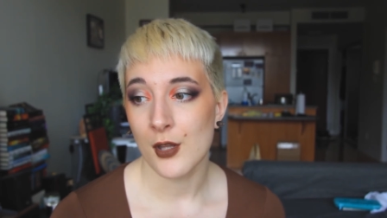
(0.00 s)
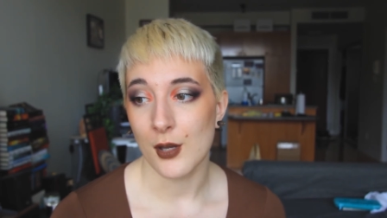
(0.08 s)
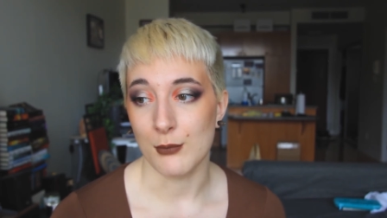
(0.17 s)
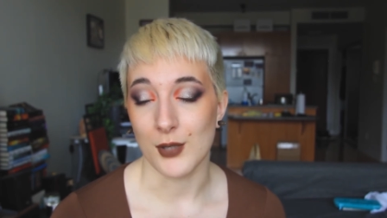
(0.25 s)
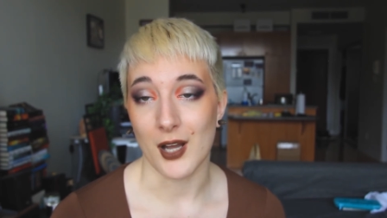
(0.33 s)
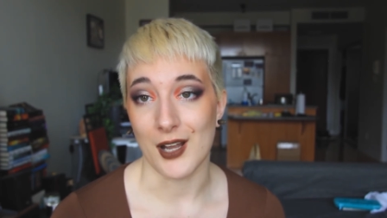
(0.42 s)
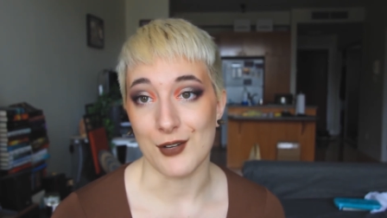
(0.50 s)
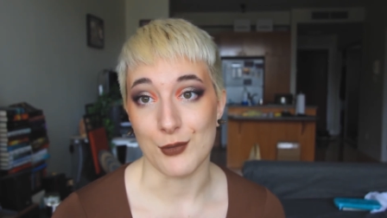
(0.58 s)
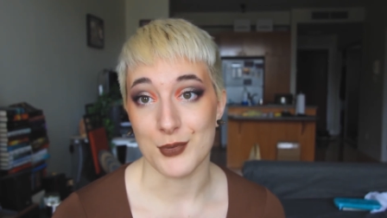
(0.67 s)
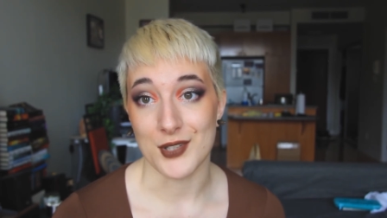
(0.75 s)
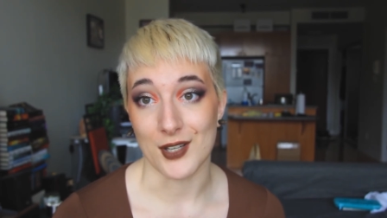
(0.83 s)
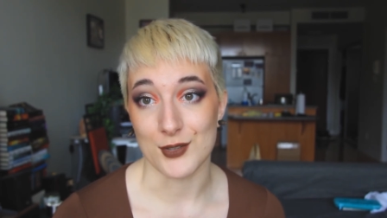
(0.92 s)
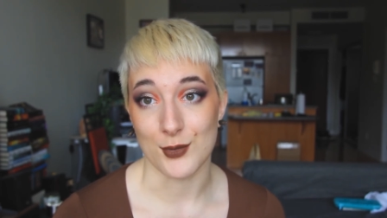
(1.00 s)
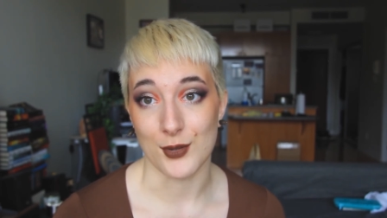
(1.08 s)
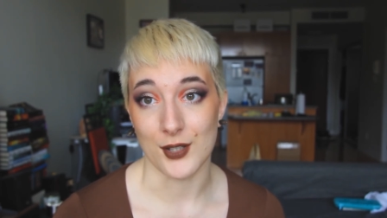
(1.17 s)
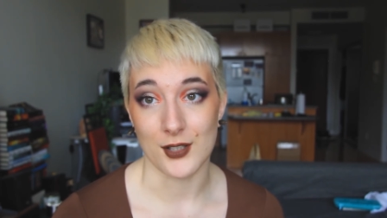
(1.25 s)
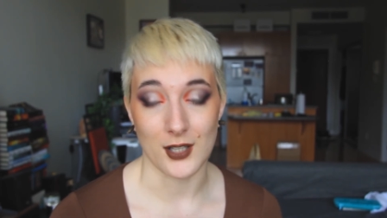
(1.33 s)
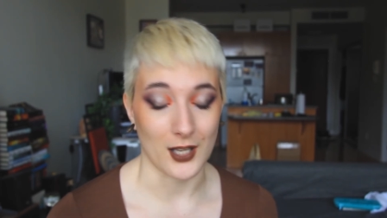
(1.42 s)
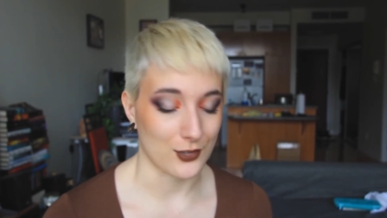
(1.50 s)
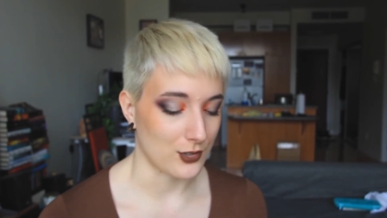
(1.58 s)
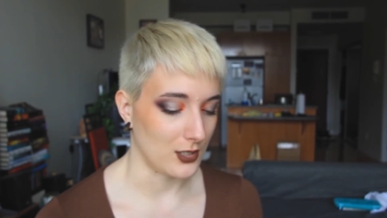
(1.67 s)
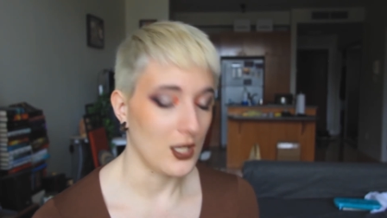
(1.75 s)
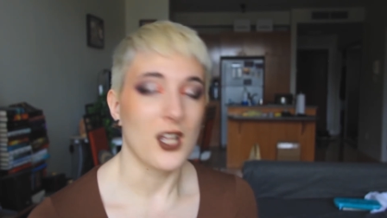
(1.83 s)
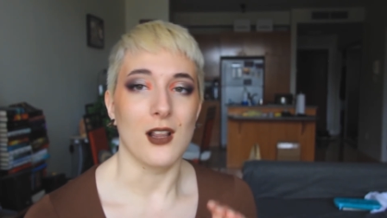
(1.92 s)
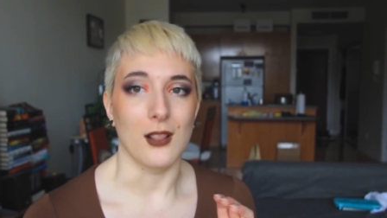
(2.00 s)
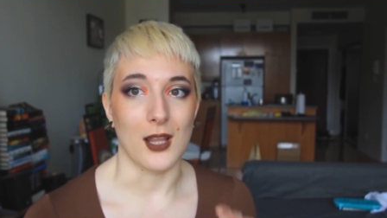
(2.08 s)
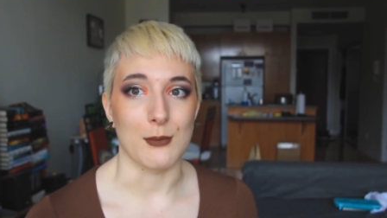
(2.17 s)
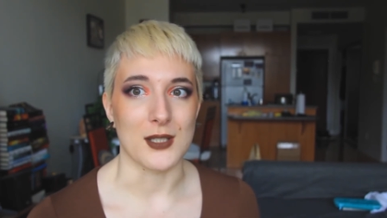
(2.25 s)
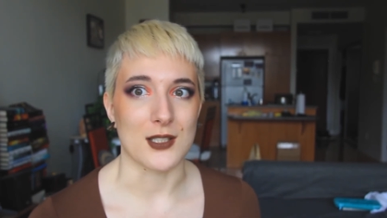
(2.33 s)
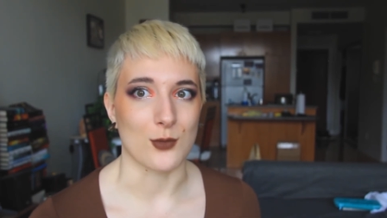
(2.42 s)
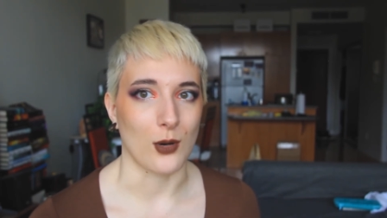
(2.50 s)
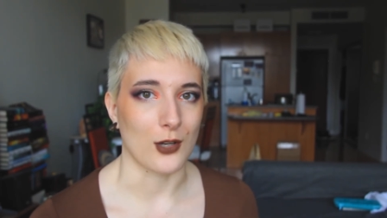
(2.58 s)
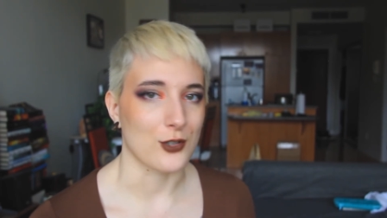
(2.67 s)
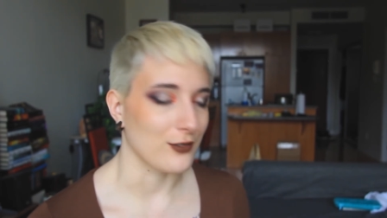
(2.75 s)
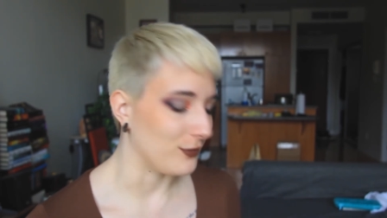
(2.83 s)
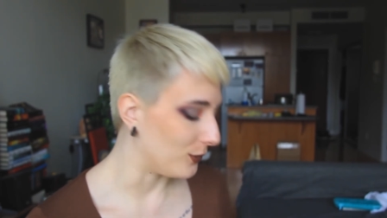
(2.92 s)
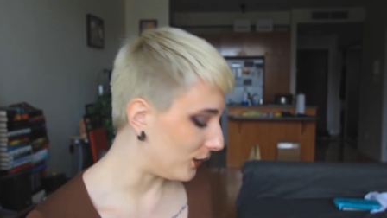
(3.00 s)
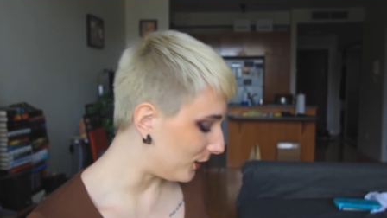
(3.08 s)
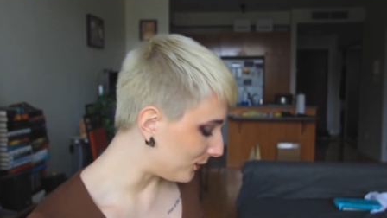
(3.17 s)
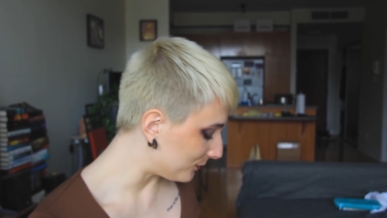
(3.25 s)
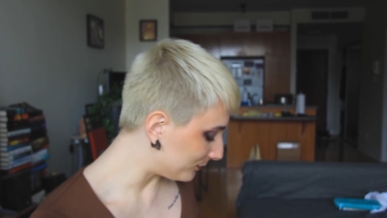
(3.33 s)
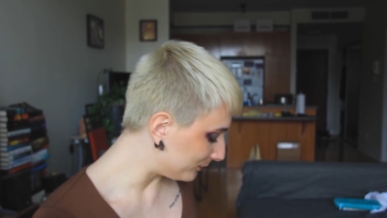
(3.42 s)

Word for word: I'm kind of obsessed with it. Actually, let me swatch it for you